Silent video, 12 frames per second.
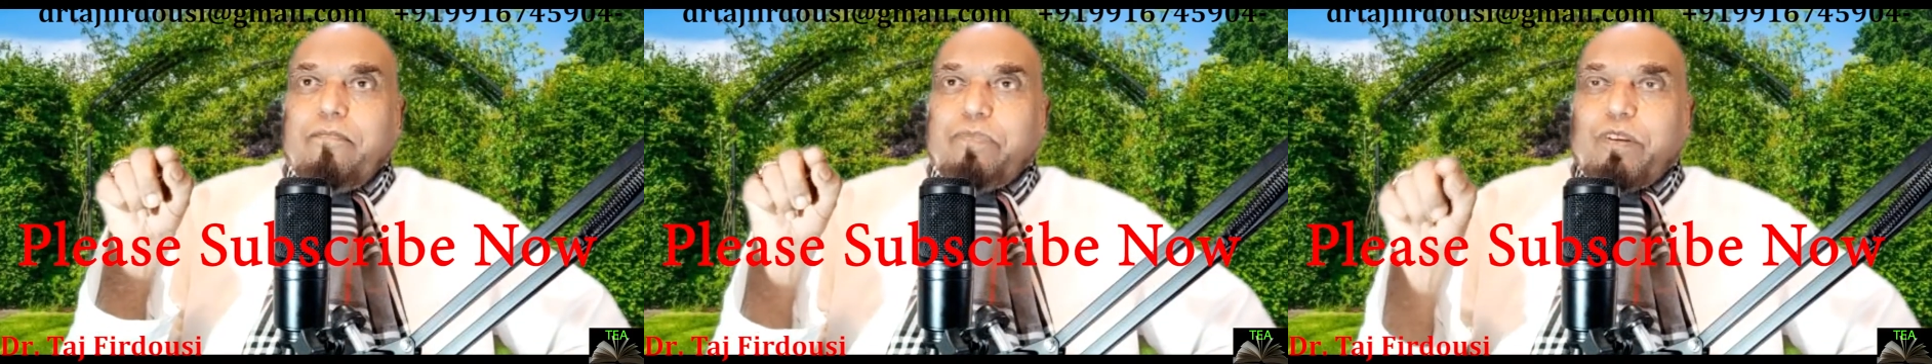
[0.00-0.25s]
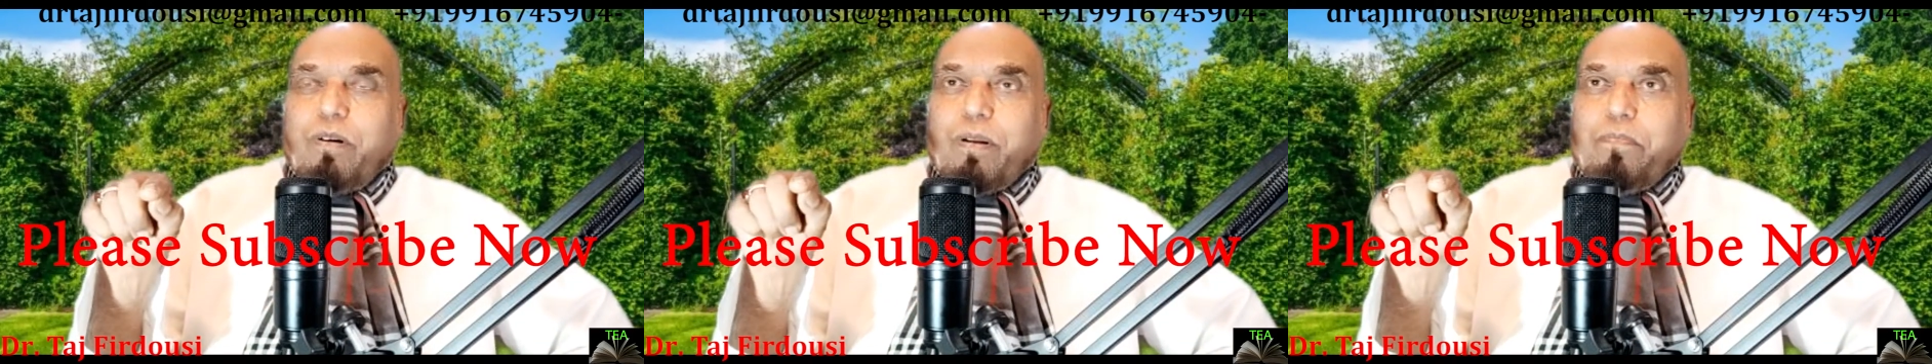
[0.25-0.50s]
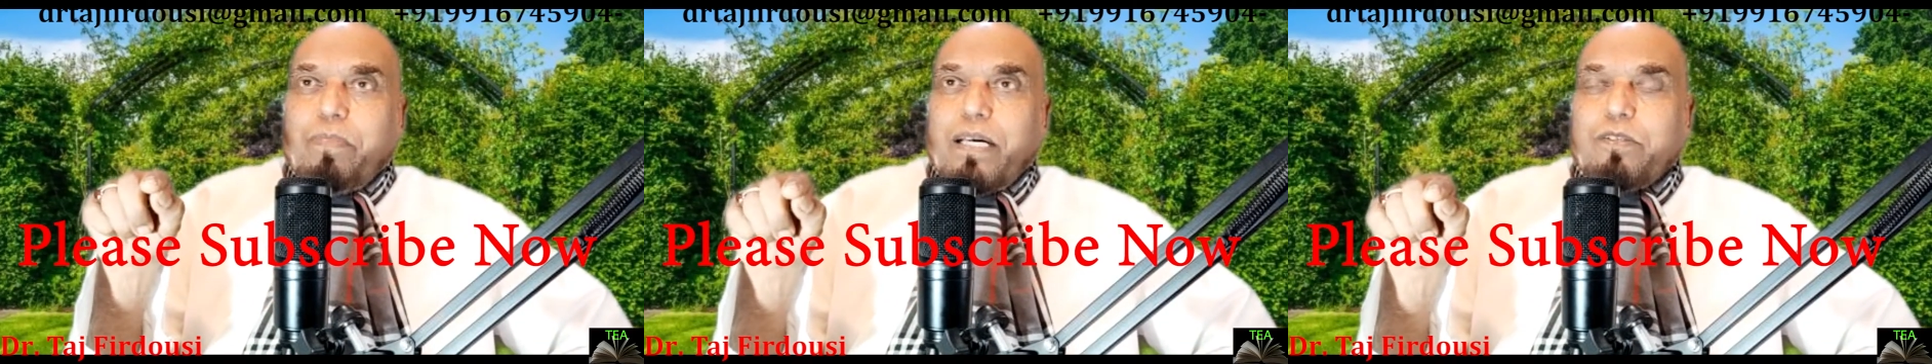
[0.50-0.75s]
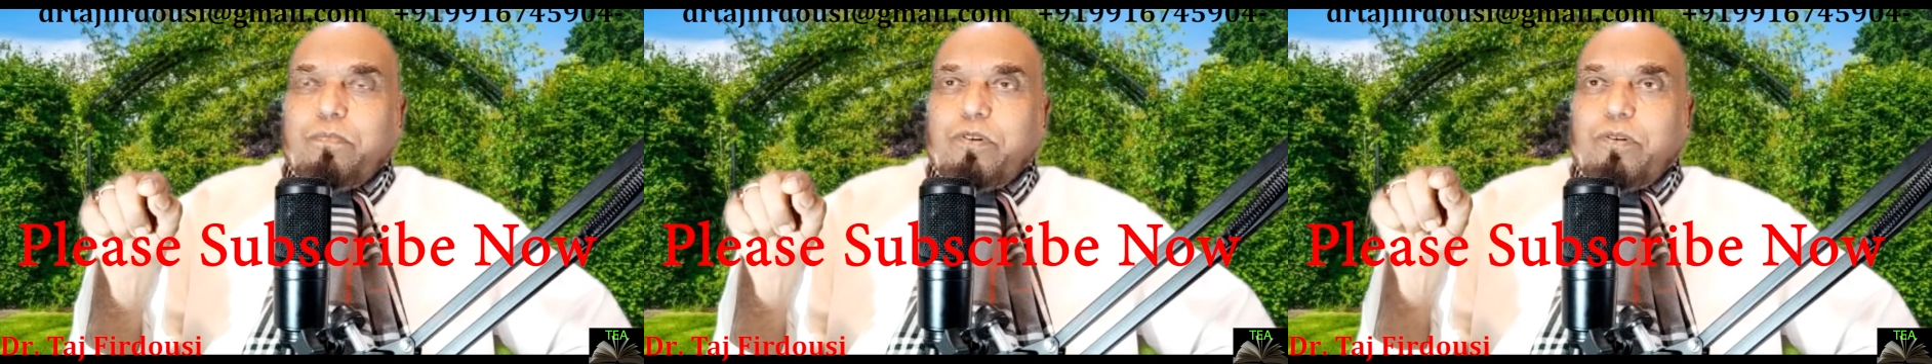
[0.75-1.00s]
Your
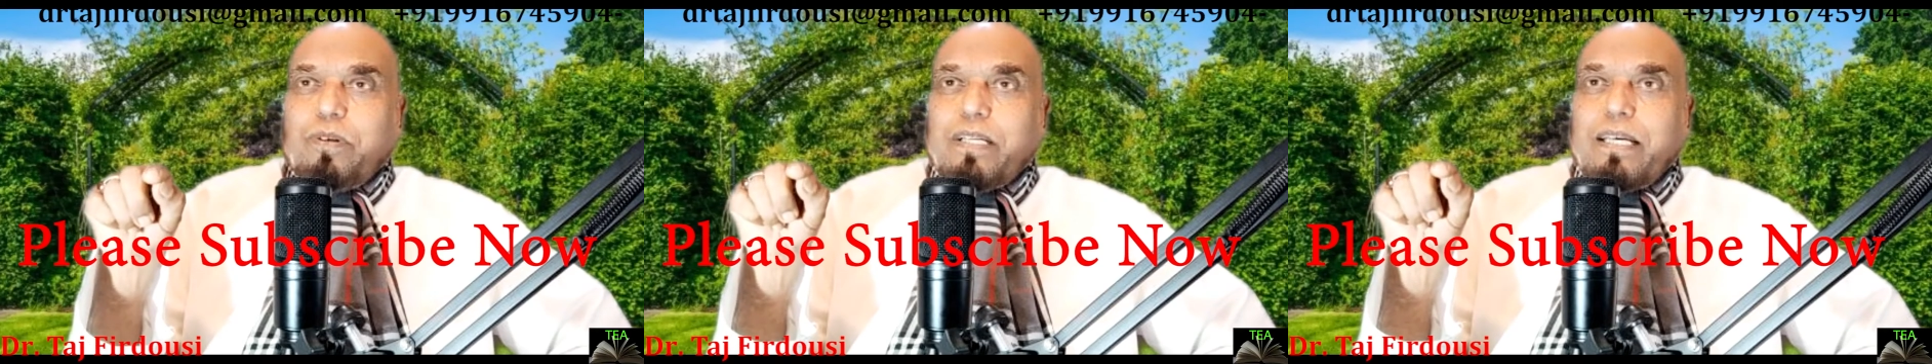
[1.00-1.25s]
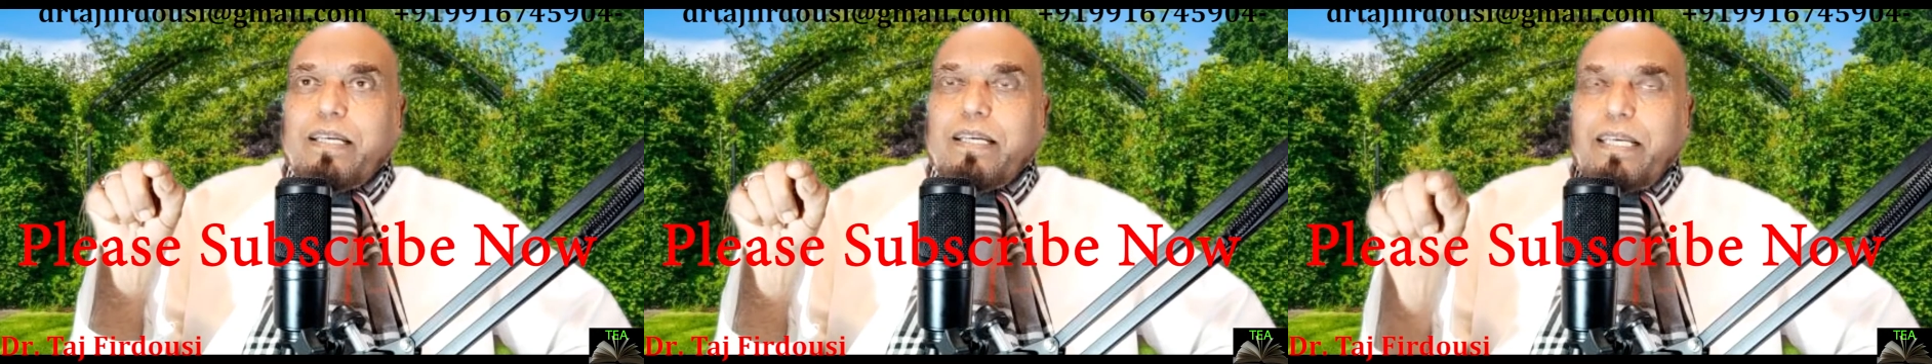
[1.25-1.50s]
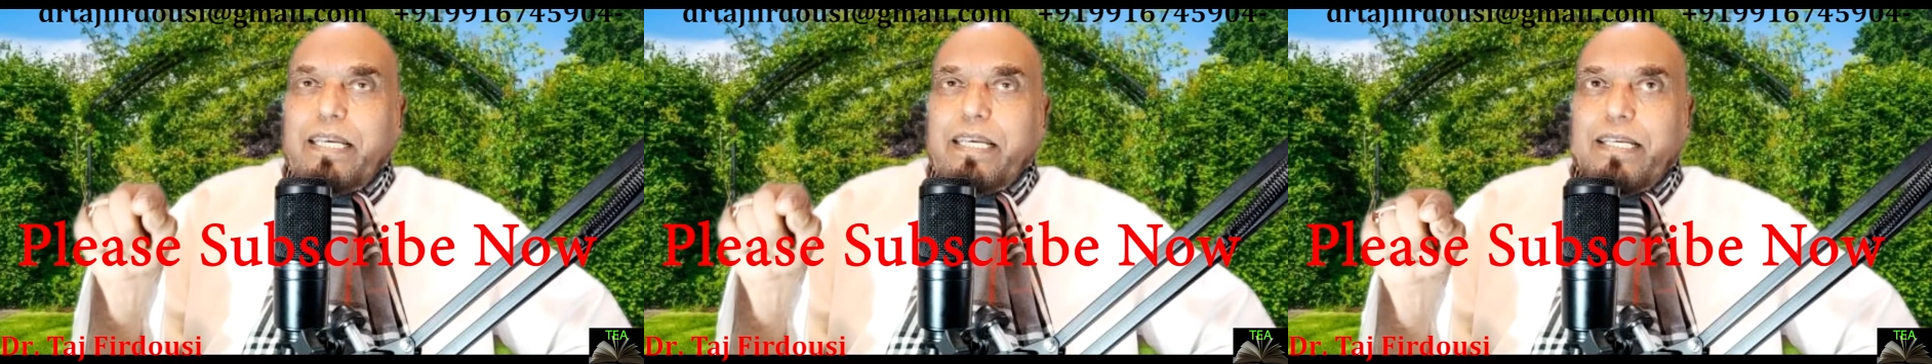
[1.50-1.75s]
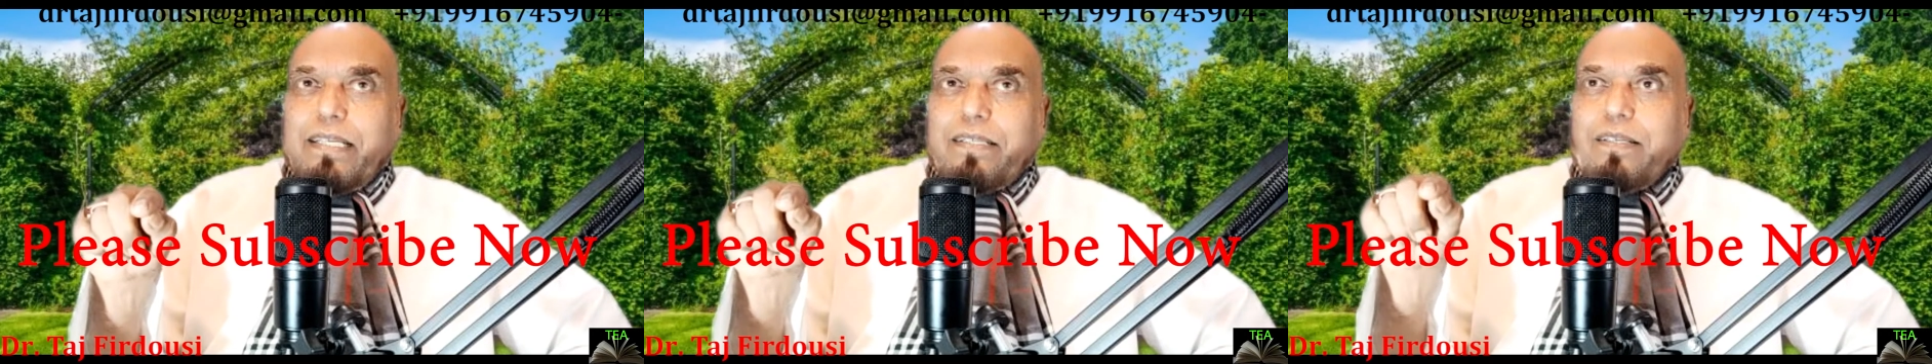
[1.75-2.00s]
passport
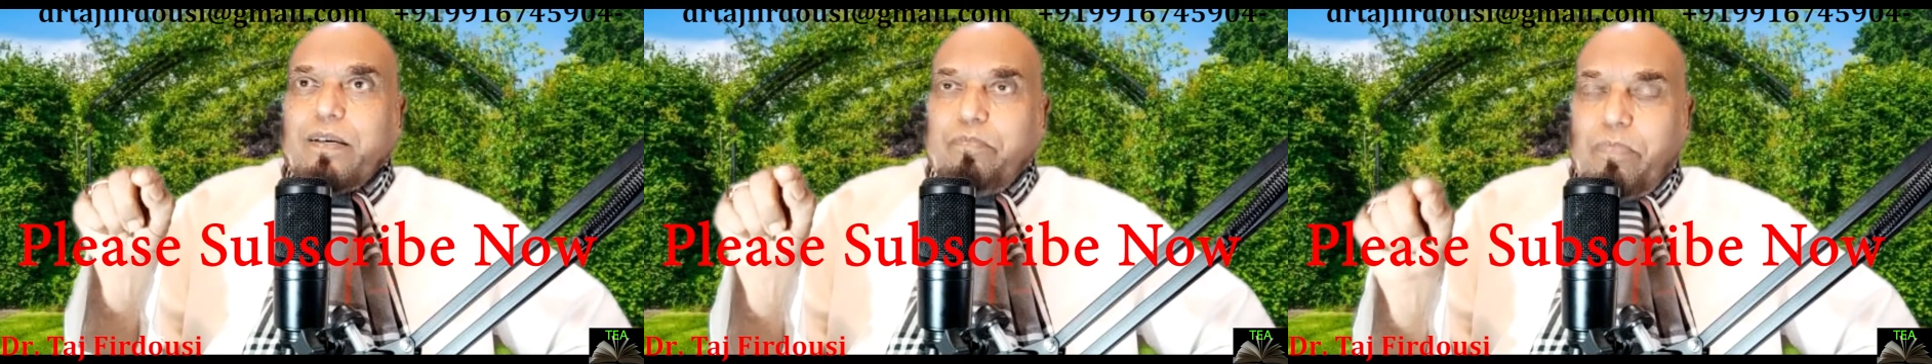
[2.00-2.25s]
is